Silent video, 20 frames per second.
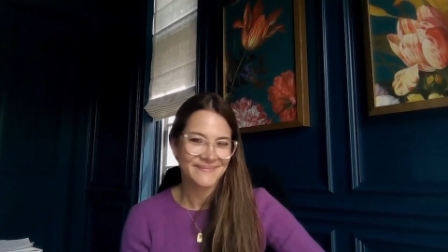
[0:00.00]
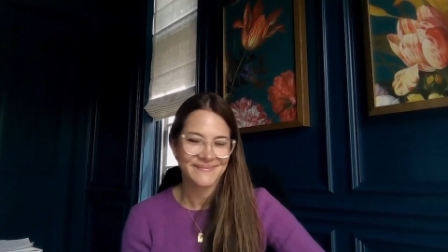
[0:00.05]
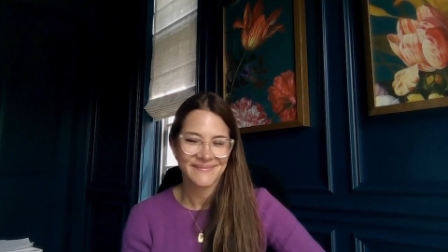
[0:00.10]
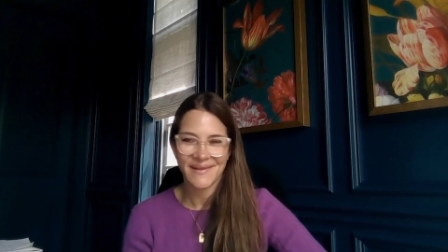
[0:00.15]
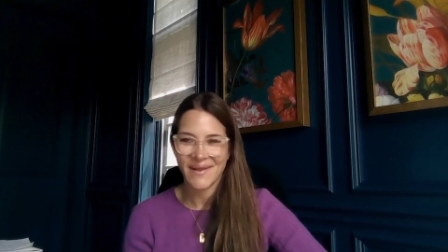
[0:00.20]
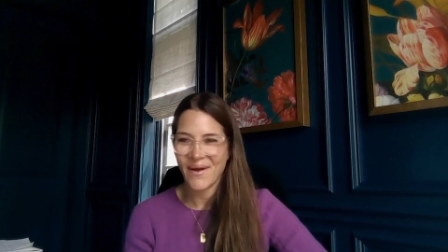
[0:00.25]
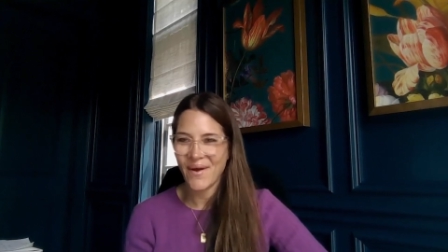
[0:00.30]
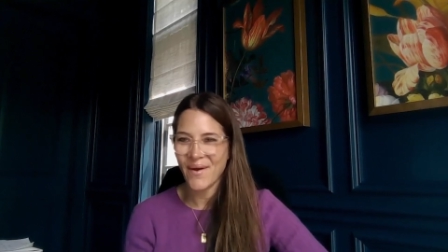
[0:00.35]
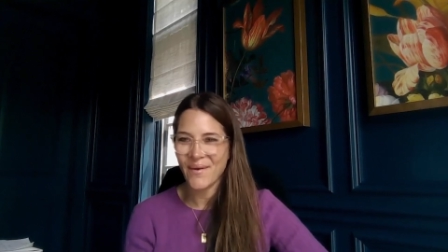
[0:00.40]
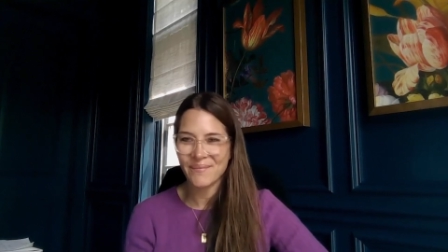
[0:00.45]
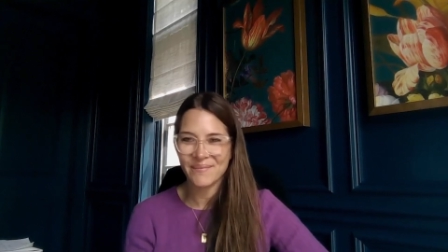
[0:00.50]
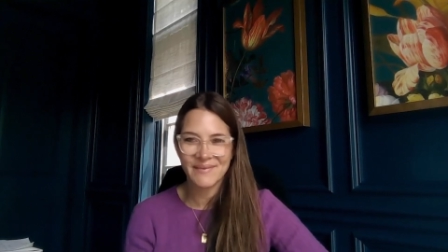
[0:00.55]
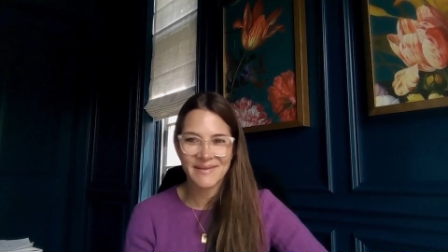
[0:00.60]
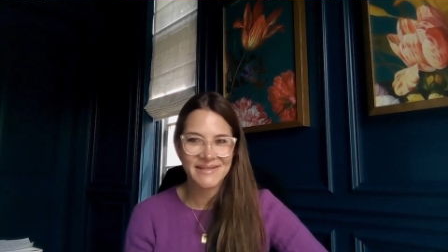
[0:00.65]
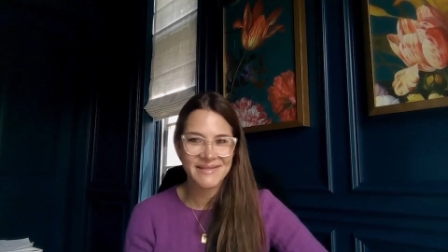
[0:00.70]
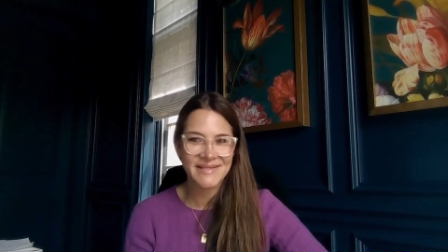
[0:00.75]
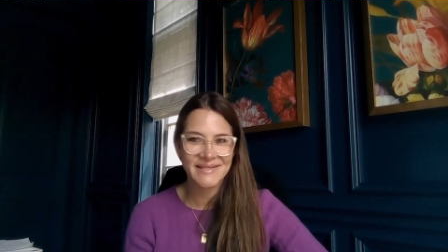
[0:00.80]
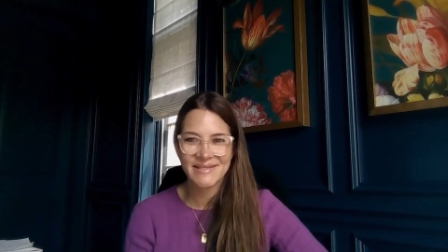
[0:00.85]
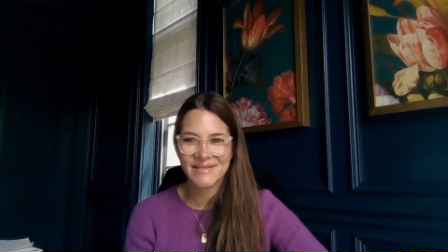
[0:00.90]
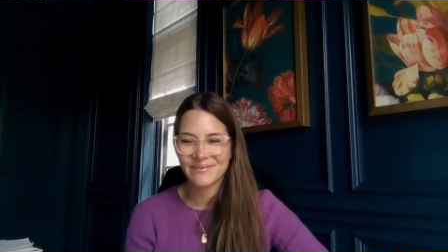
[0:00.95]
No,
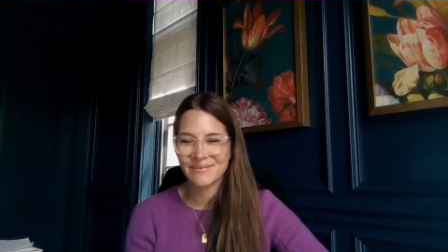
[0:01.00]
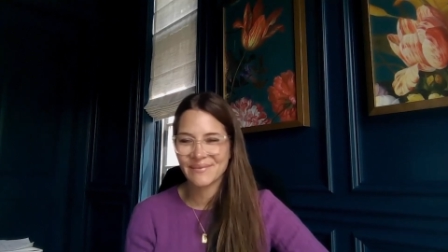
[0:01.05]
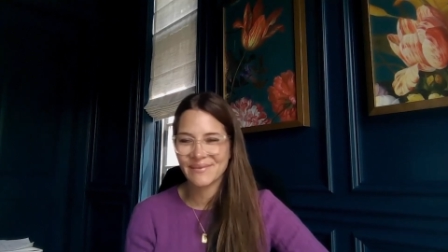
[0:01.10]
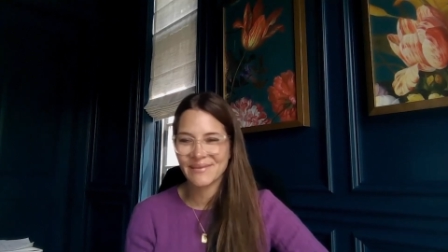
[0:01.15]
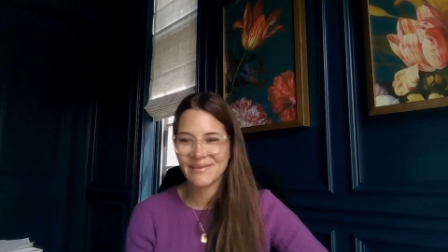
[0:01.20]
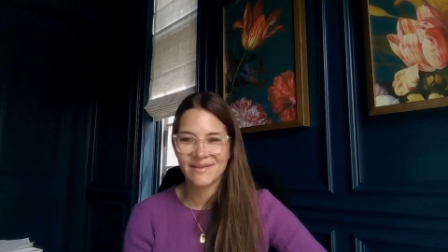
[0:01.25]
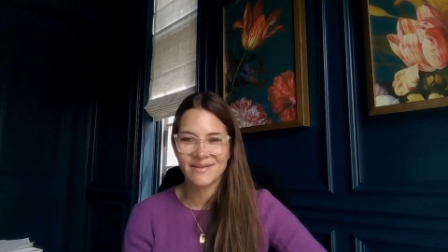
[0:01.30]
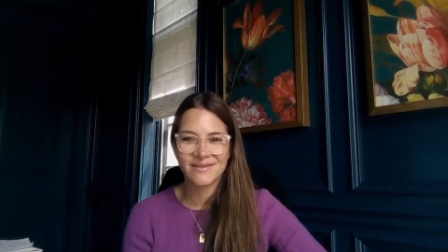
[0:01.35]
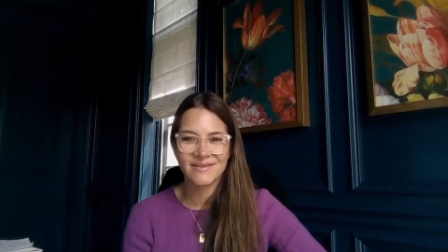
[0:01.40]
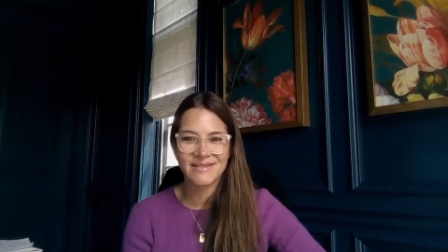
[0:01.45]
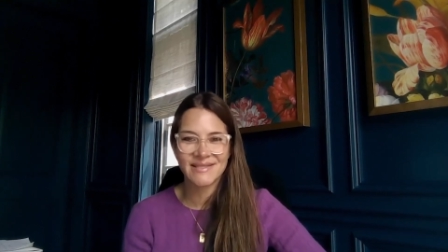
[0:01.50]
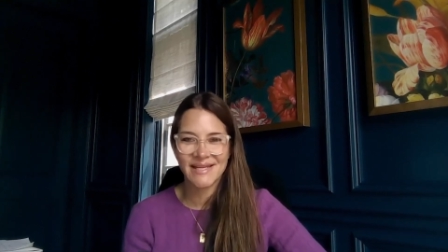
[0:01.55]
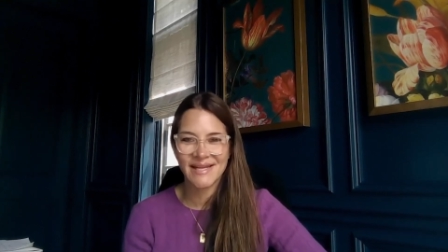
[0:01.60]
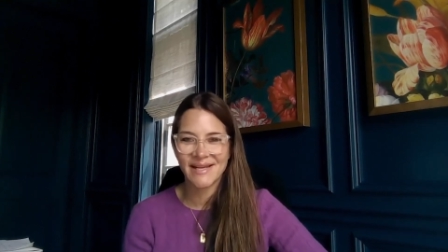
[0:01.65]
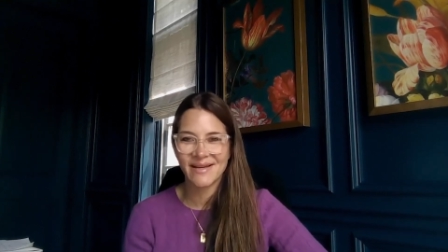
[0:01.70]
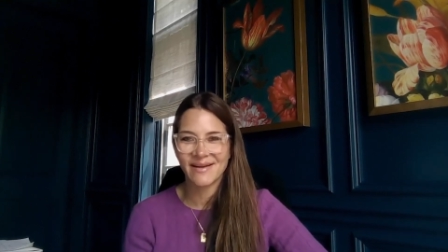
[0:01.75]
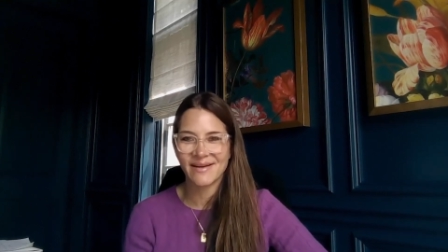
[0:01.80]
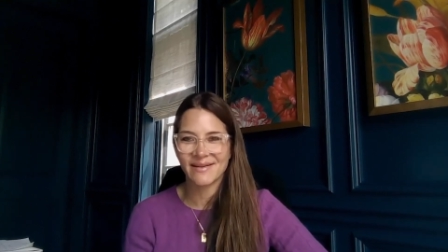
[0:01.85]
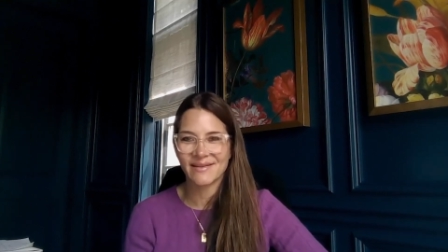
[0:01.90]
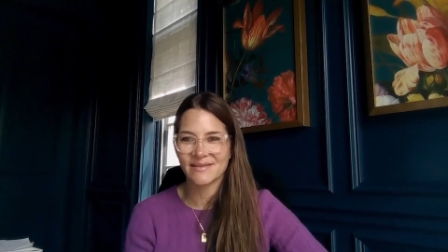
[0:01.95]
this is the real
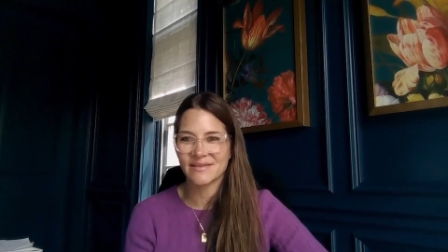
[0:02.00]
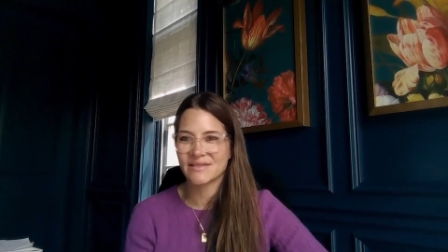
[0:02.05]
deal.